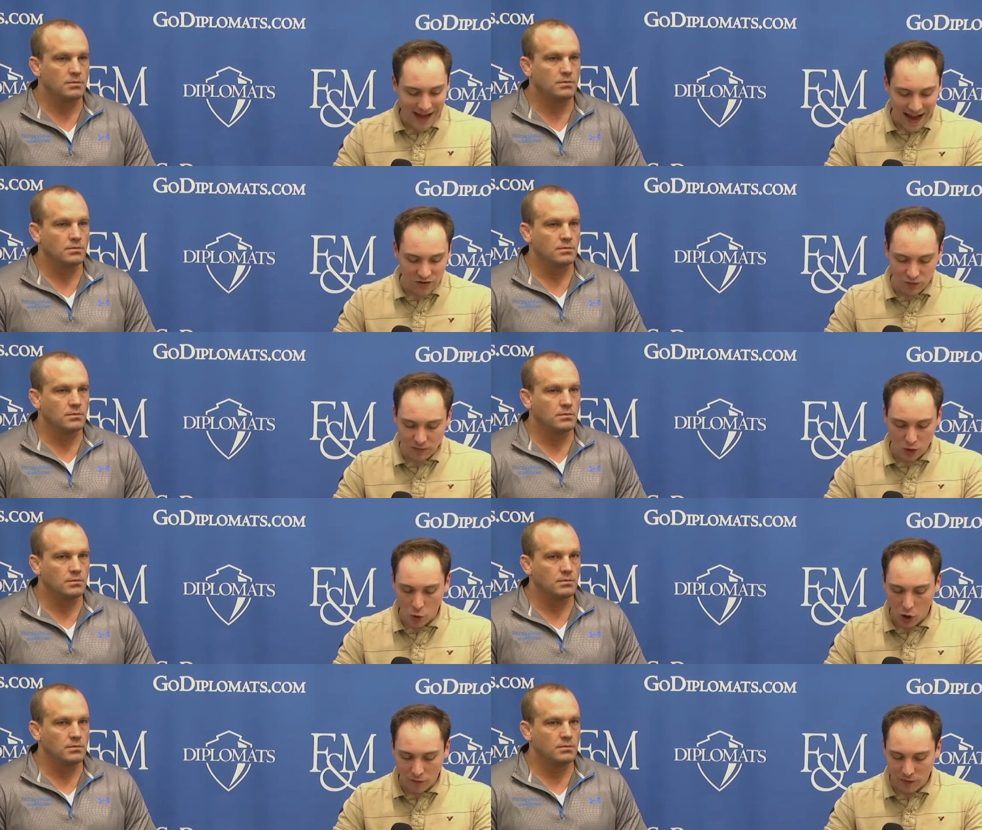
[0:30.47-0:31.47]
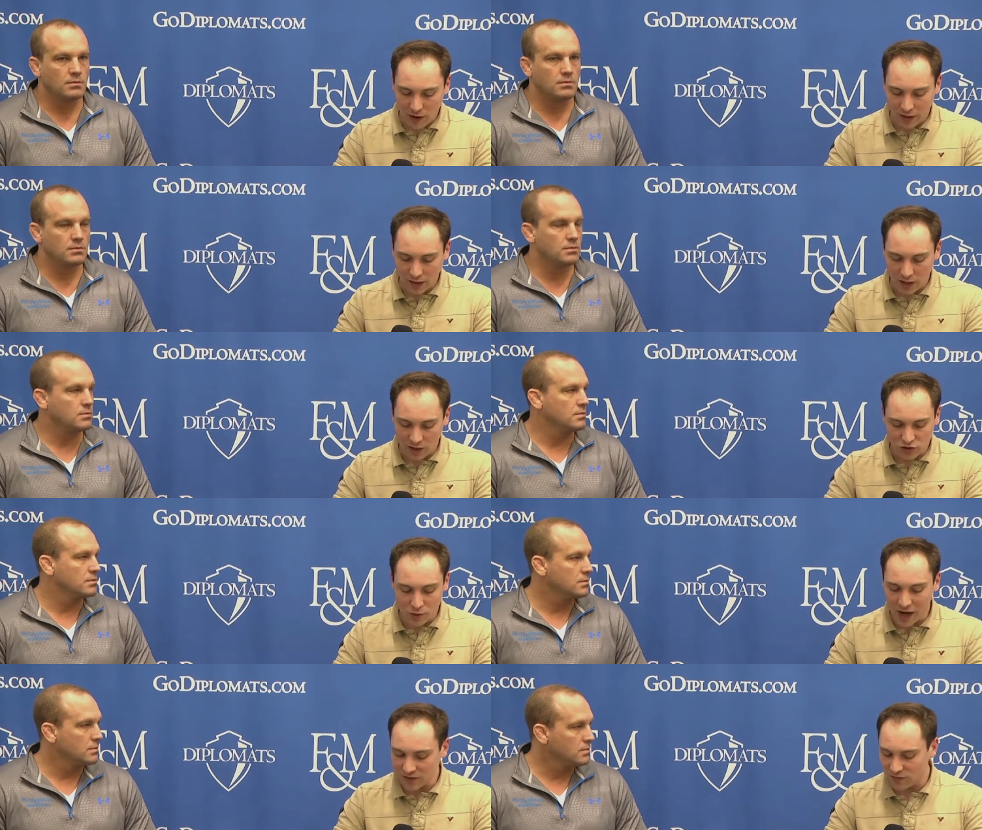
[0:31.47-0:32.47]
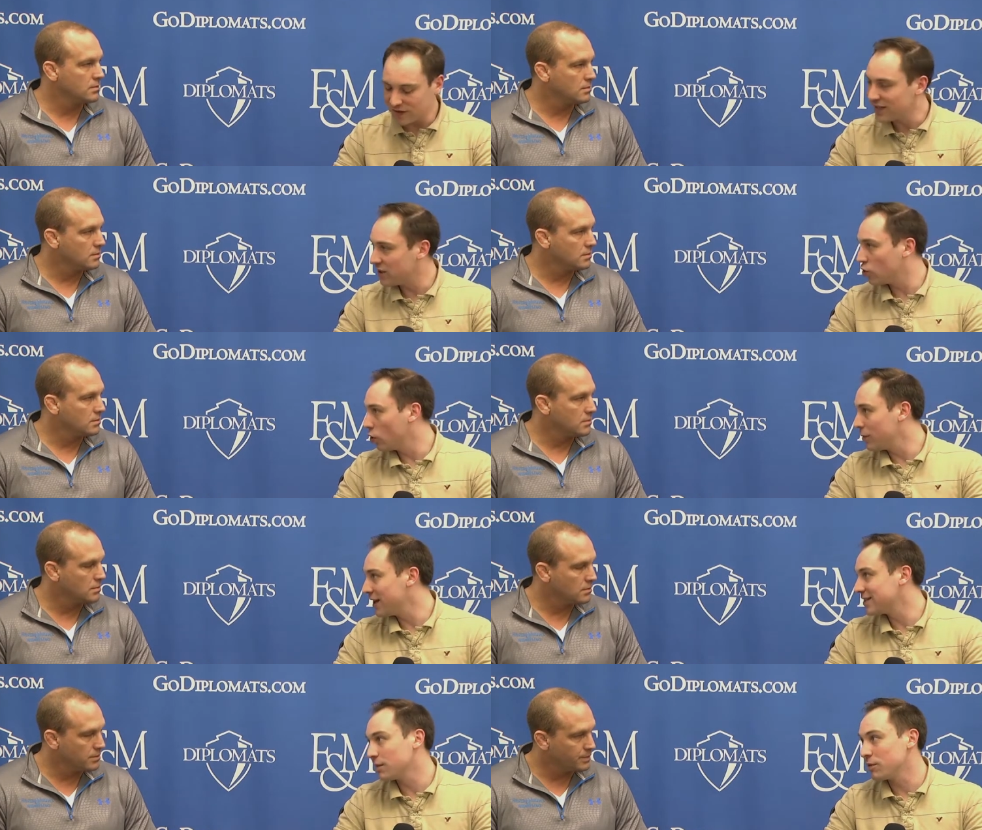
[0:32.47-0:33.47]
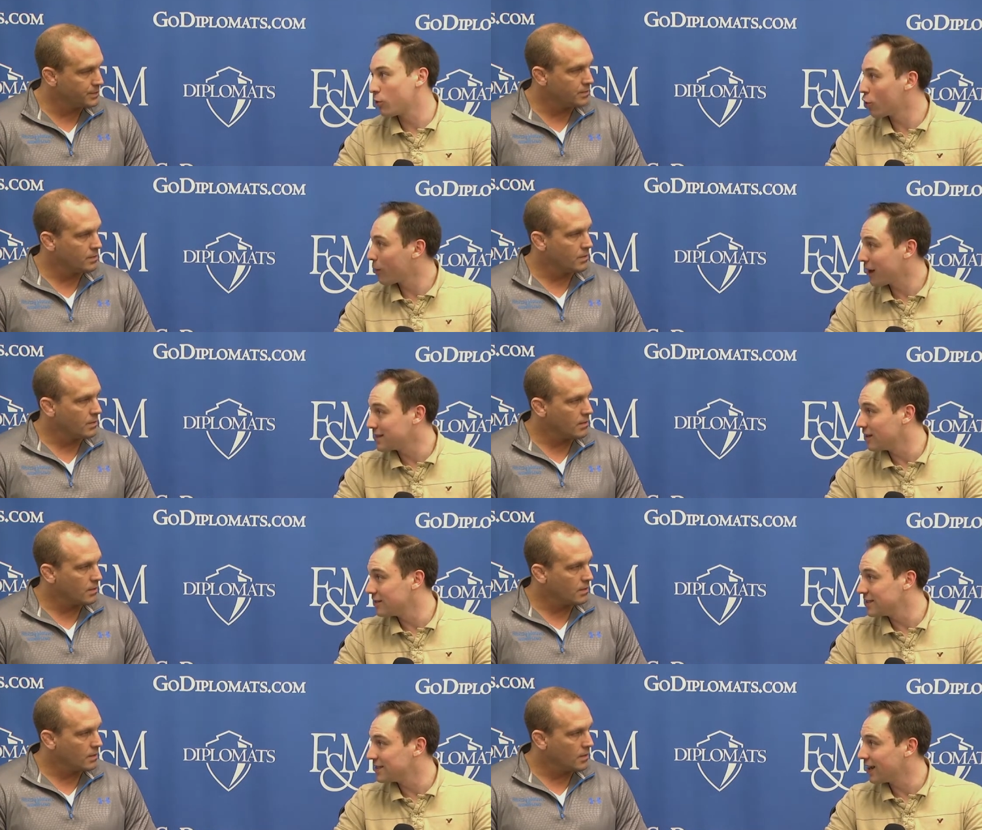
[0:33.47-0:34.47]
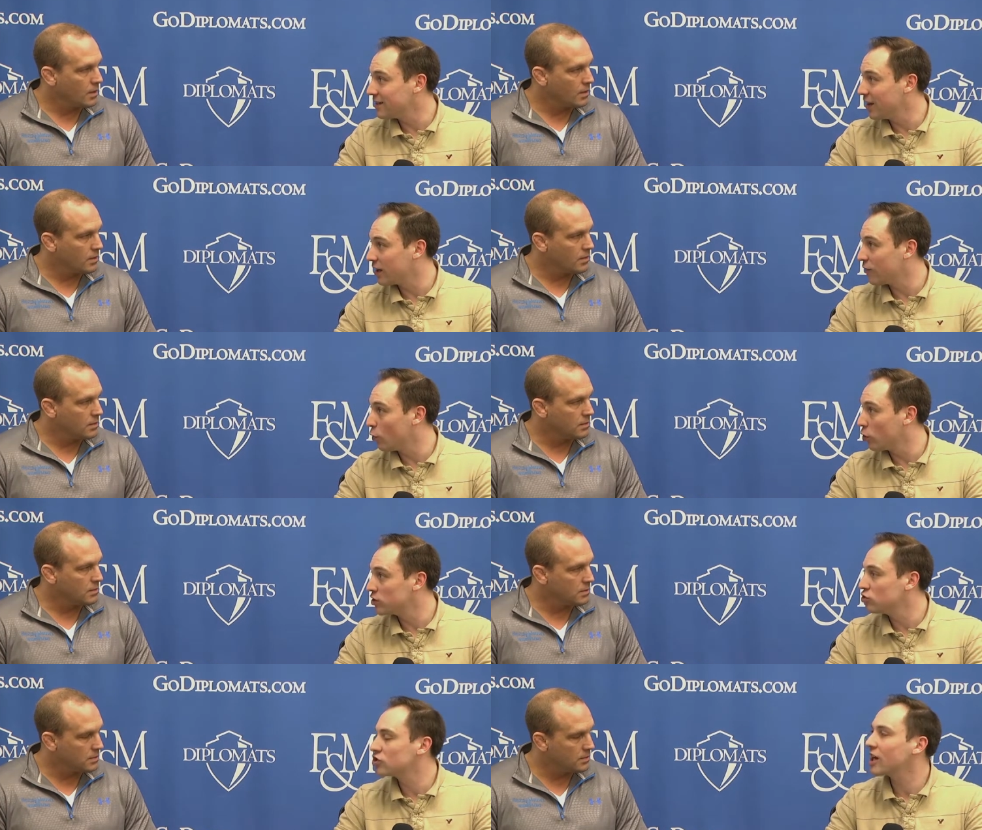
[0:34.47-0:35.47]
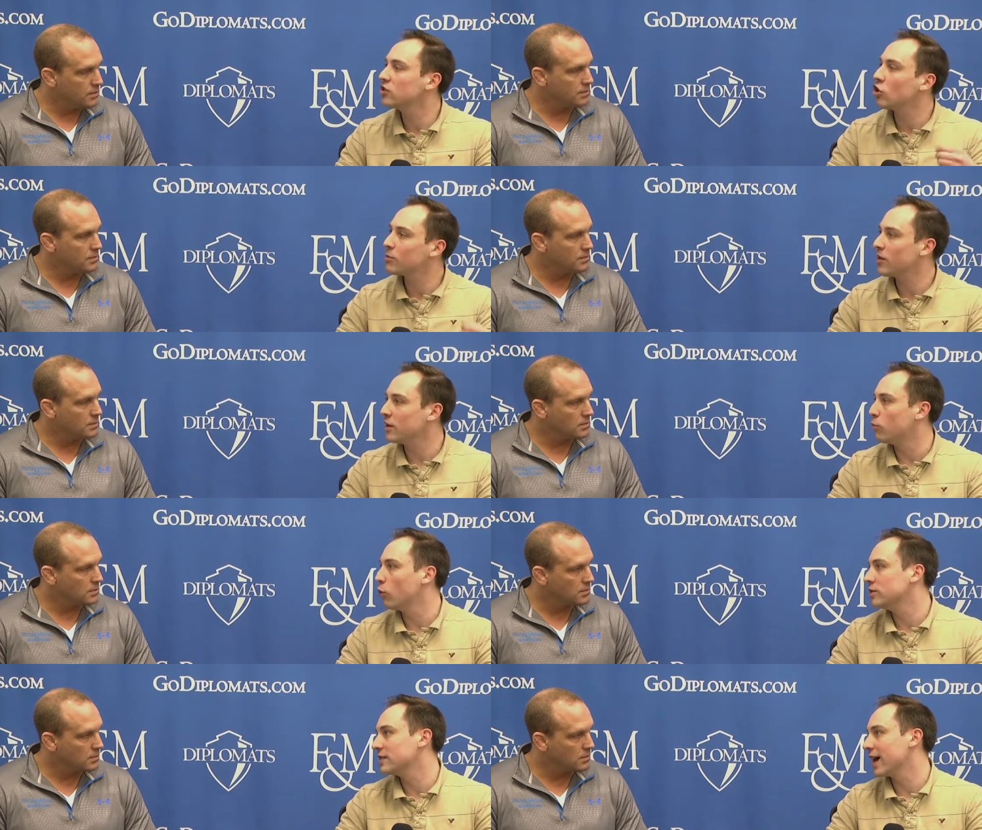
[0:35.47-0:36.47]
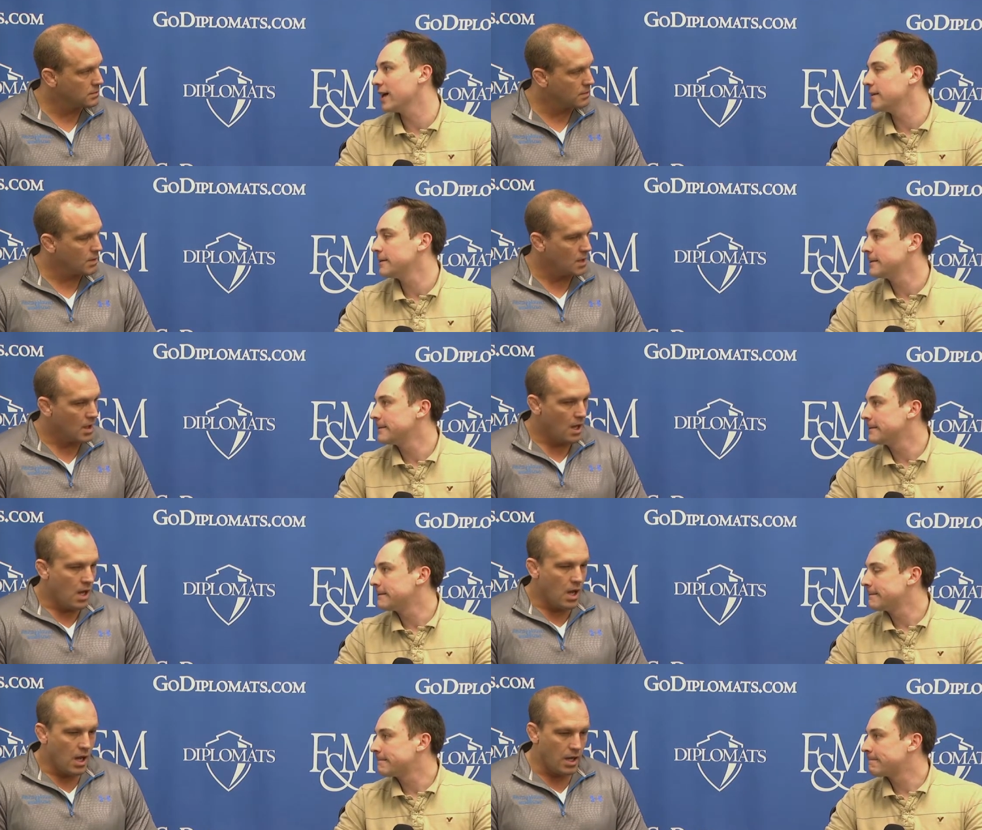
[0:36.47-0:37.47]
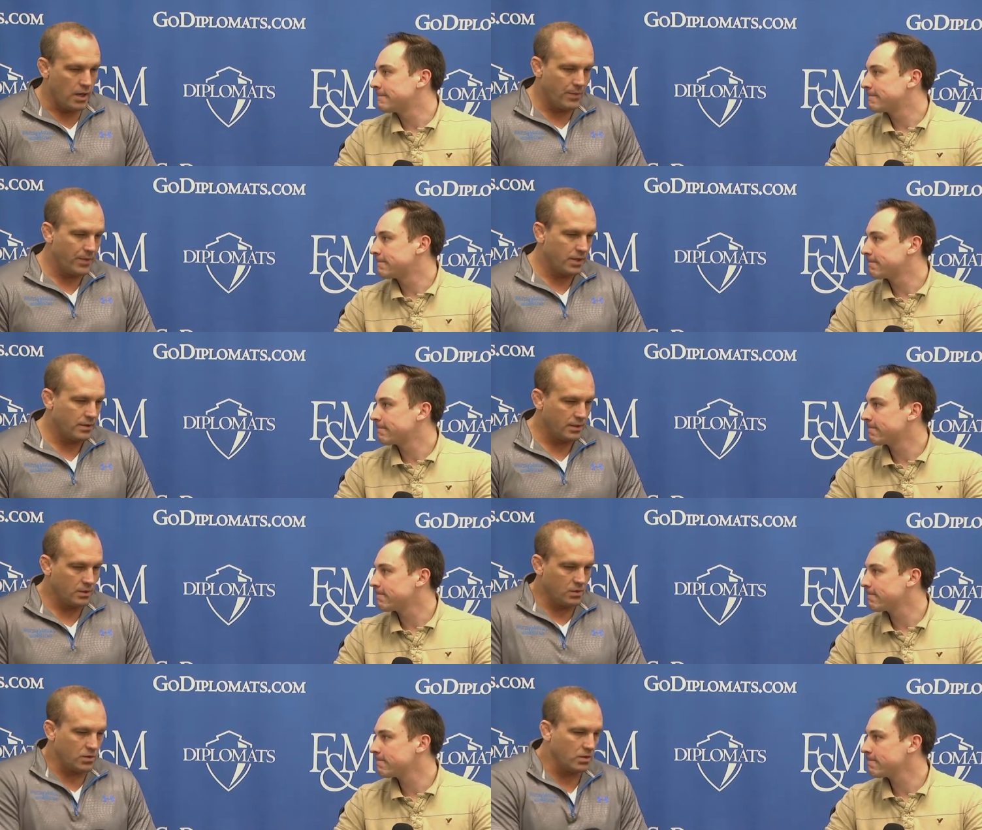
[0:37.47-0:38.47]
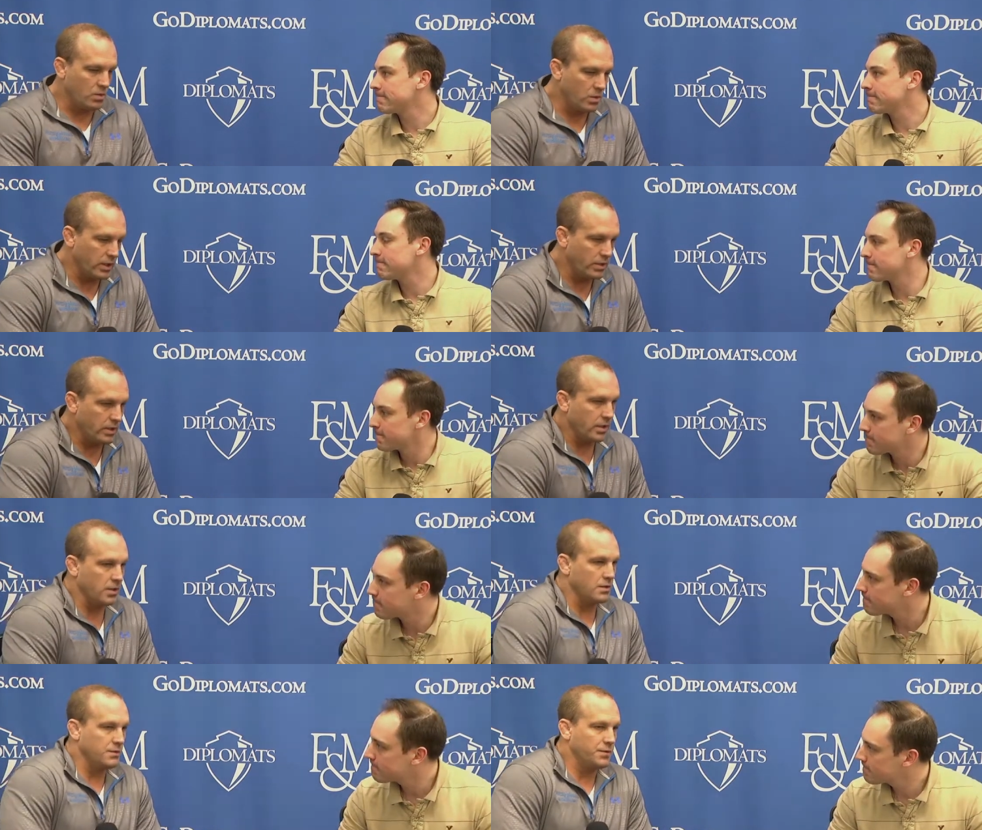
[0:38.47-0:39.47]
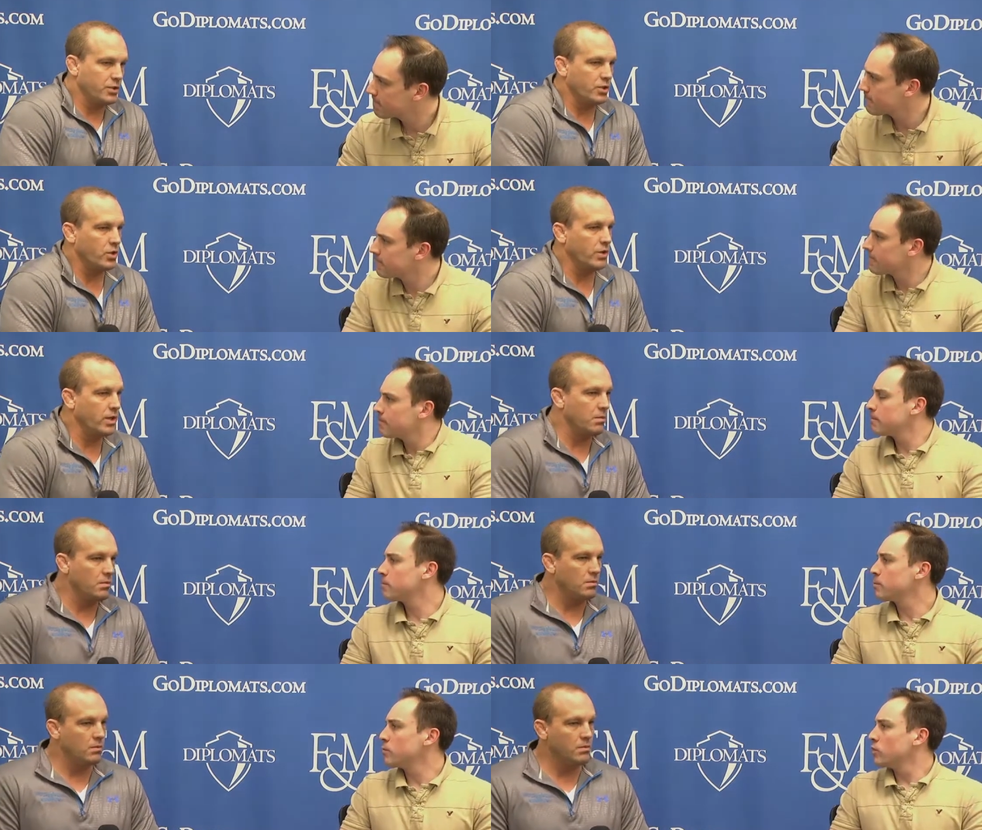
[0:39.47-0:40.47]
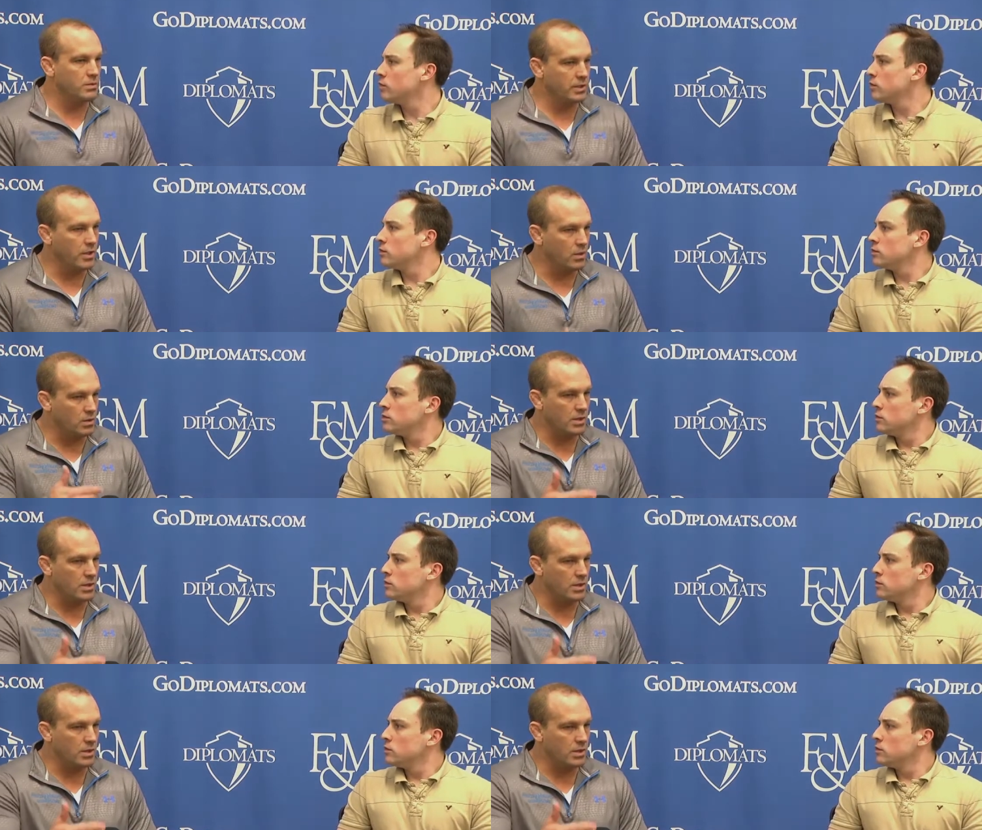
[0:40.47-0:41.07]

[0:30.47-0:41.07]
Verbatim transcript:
Speaker 1: had to have been qualifying uh, two guys for the NCAA tournament. That's something the program hasn't done since 1994.
Speaker 2: So just kind of talk about the importance of that. Um, I think it was a good way to kind of show that, you know,